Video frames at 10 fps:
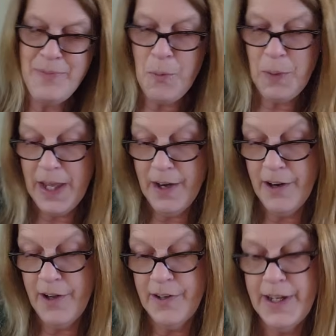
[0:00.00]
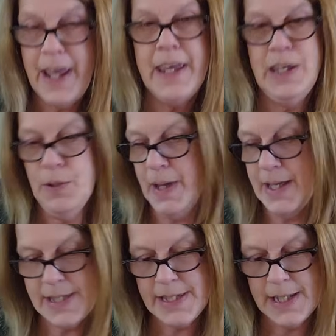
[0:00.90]
We are on a
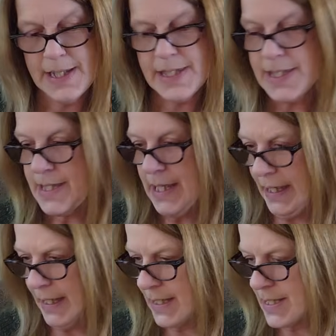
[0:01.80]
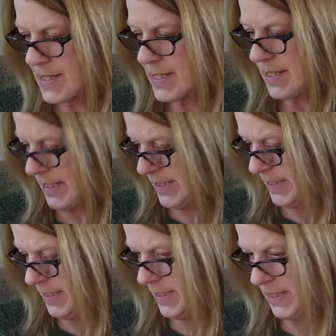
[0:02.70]
US 6.
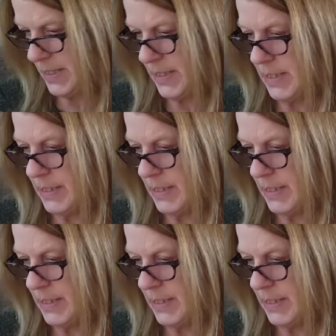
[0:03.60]
I